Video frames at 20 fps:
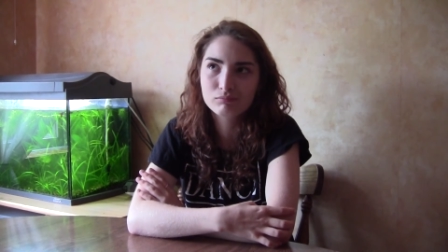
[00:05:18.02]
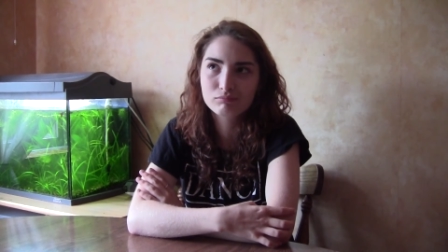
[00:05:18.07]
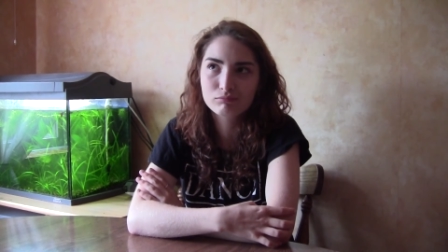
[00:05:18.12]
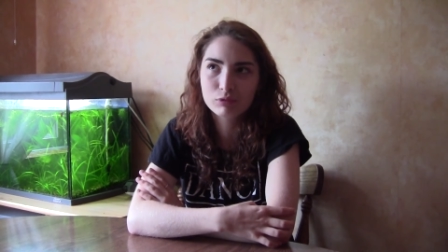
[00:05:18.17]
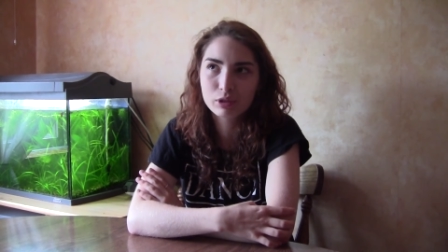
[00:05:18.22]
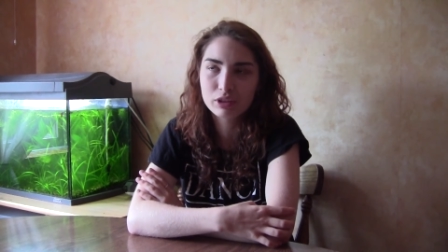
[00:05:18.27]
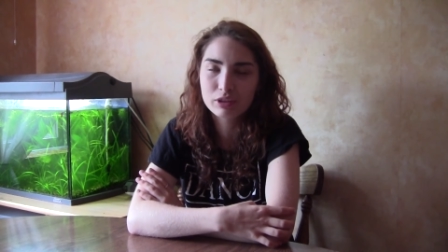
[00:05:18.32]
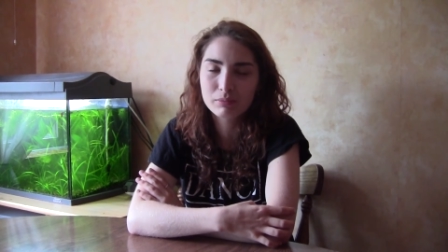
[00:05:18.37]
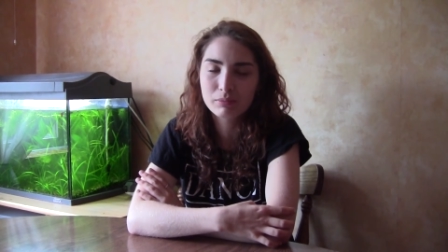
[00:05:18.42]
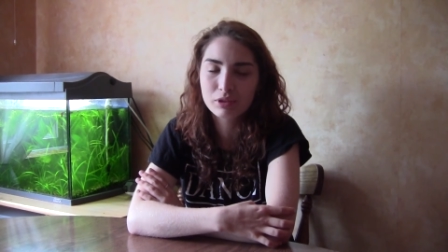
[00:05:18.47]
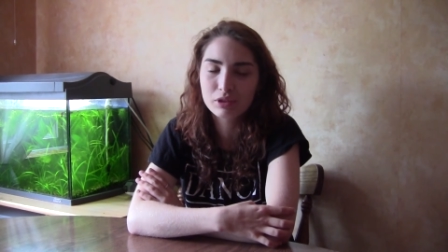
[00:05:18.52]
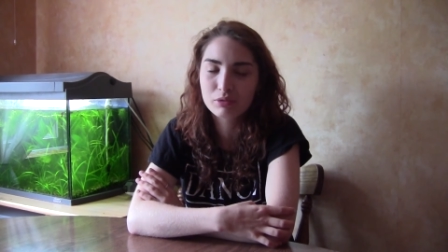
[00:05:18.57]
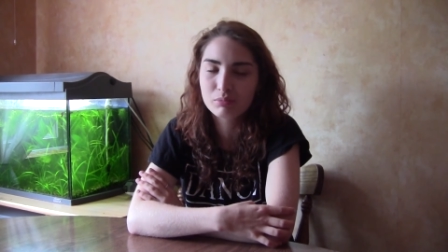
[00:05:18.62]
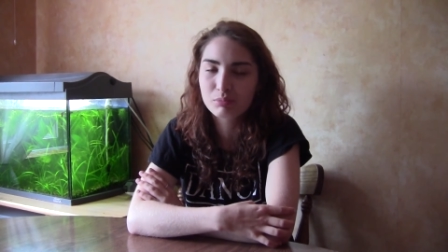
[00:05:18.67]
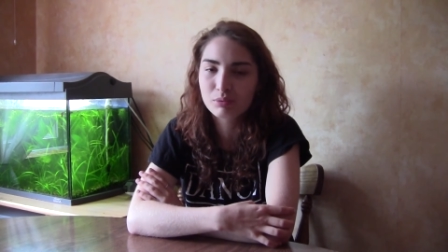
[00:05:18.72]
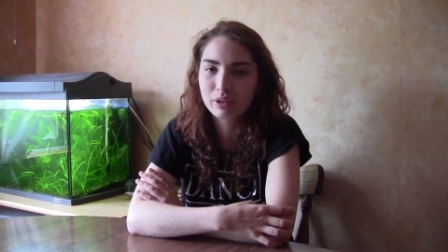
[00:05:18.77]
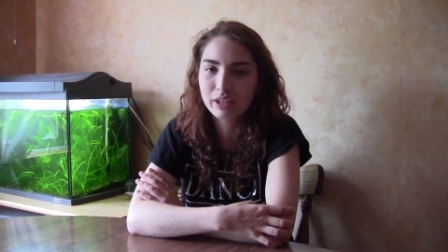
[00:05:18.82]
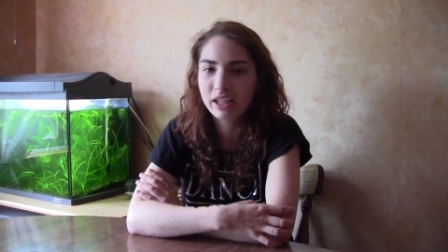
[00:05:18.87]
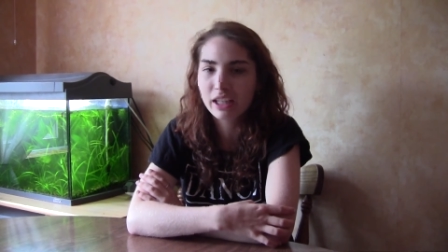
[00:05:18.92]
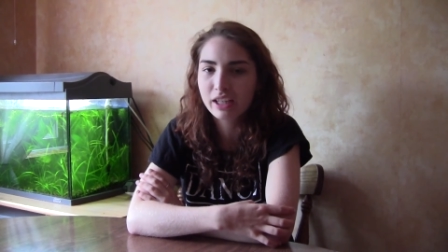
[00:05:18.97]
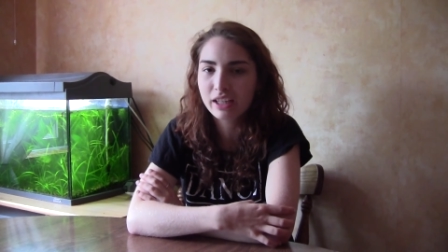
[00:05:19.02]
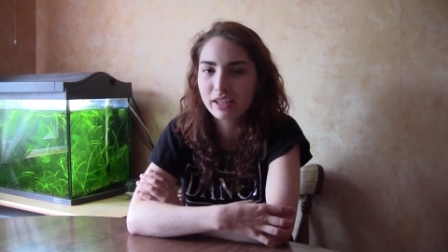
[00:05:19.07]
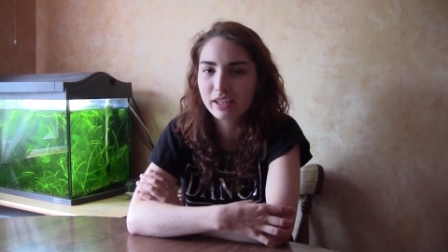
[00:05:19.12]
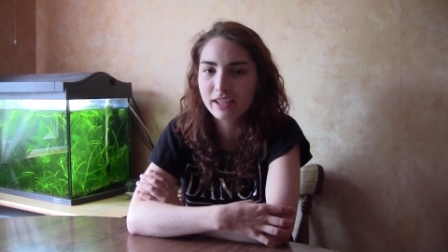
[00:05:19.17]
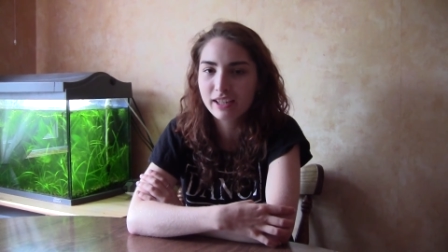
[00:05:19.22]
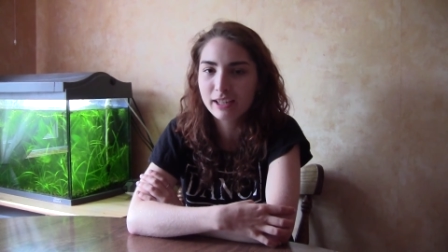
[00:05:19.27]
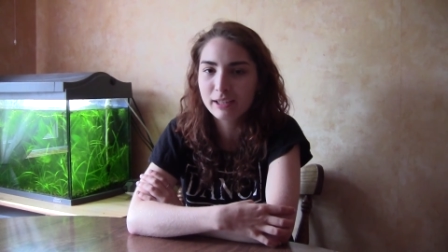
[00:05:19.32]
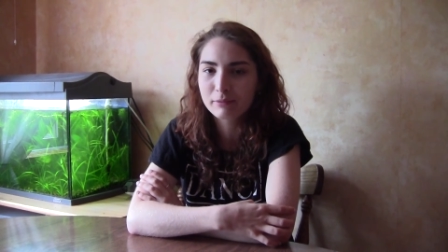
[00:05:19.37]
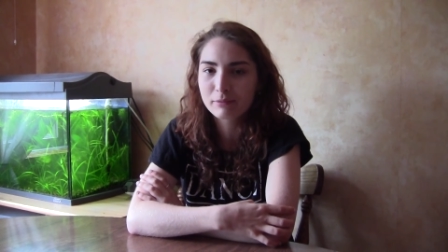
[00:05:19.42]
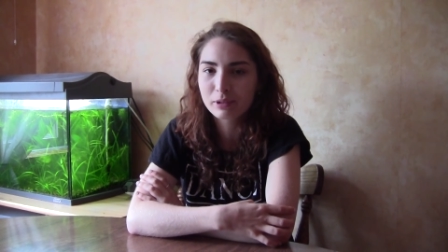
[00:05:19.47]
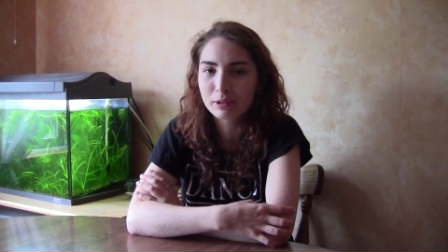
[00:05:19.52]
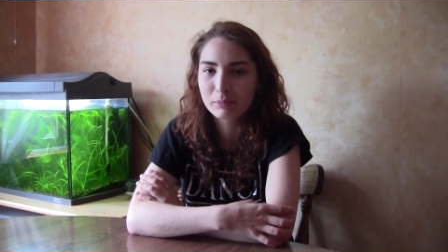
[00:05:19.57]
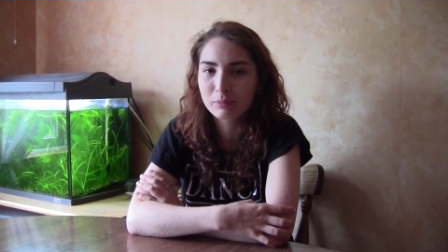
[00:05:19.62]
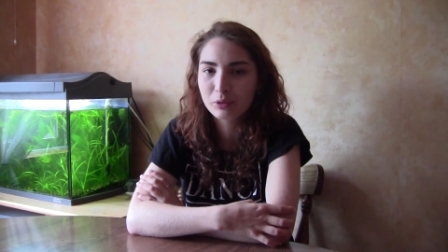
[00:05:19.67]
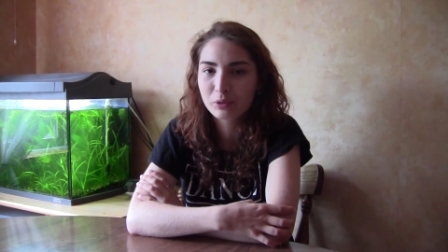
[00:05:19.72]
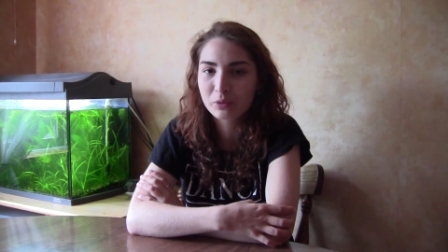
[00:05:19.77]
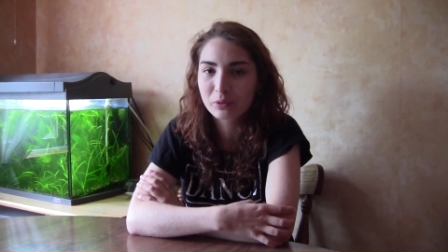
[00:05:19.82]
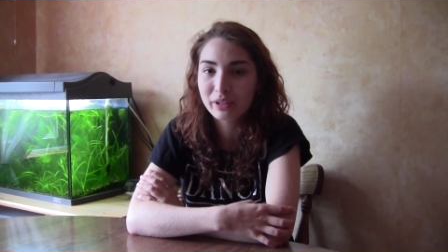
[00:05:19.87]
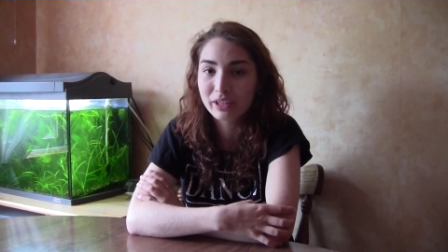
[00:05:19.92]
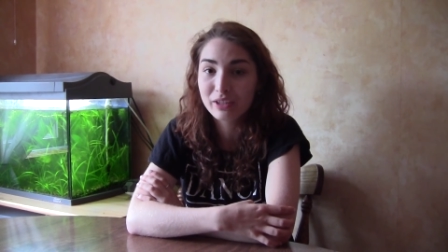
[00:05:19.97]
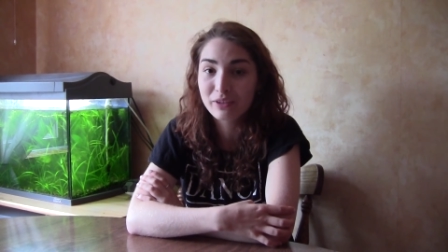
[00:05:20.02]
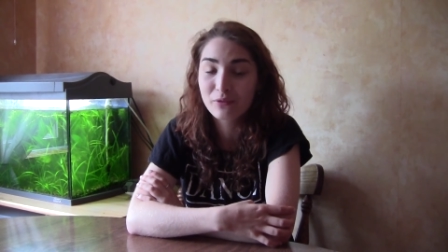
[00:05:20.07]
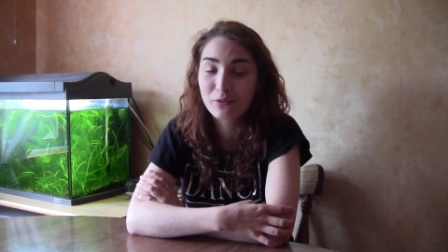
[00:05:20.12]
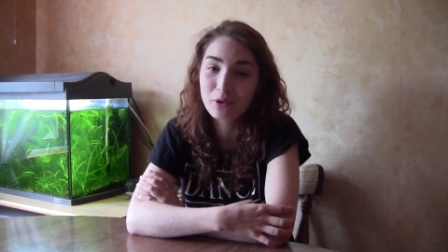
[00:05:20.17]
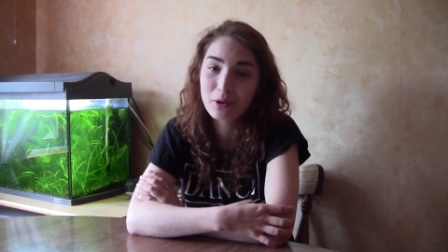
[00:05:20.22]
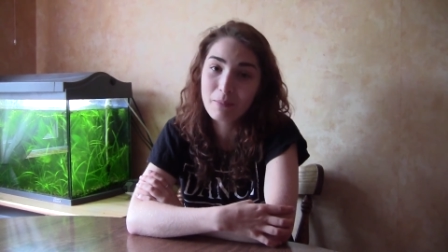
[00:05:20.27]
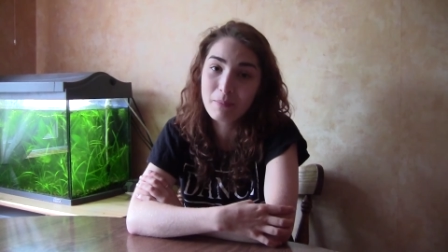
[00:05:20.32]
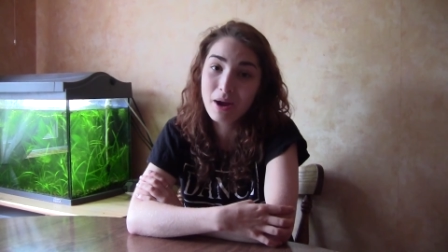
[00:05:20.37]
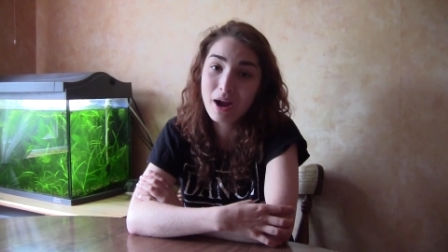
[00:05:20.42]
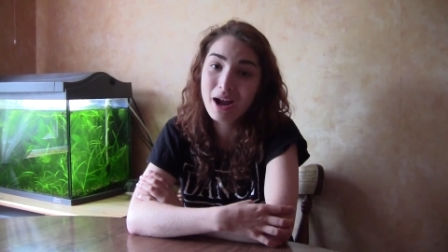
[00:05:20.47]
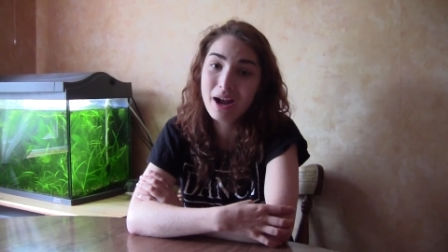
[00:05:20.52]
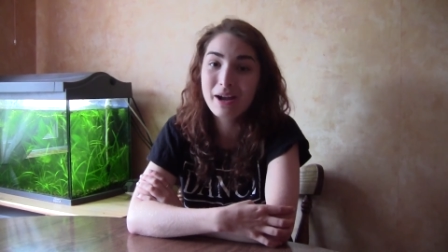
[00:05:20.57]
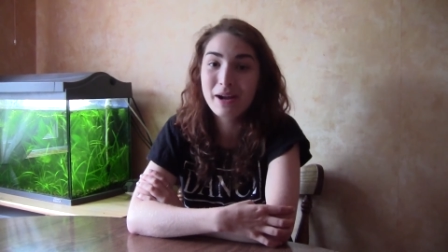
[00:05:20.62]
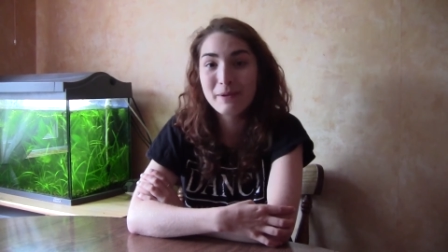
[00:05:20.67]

Christmas break, I came from Ukraine from